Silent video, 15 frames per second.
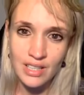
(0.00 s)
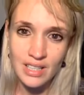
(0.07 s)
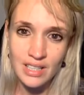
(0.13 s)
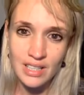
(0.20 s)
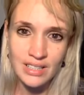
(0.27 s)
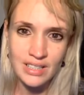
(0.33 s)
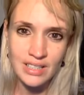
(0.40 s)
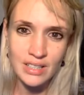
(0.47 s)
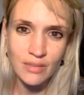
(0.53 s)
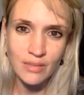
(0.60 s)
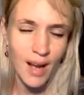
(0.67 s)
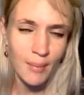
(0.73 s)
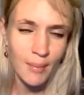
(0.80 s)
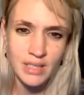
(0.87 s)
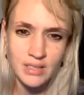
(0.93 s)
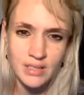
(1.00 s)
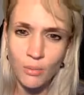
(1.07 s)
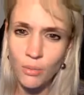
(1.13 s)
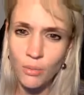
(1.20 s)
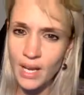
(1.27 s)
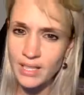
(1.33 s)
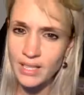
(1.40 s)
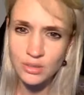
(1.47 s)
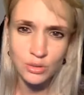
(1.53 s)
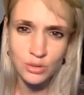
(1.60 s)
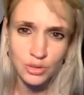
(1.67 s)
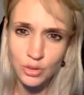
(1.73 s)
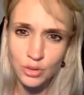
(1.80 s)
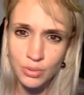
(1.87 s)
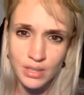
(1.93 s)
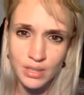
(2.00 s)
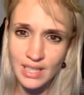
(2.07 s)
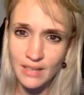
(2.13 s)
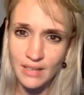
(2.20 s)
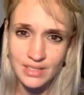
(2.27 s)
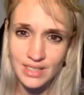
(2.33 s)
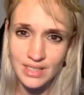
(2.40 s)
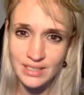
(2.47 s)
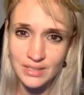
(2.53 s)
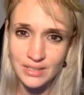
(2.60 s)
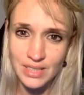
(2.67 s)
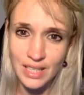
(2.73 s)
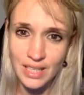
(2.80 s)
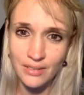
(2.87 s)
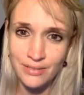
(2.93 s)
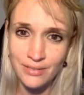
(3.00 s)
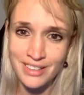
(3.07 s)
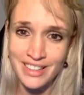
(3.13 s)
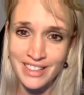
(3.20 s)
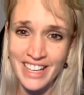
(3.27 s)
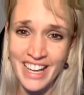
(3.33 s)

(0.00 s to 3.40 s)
and the rabbits are way too stupid to have a sense of self.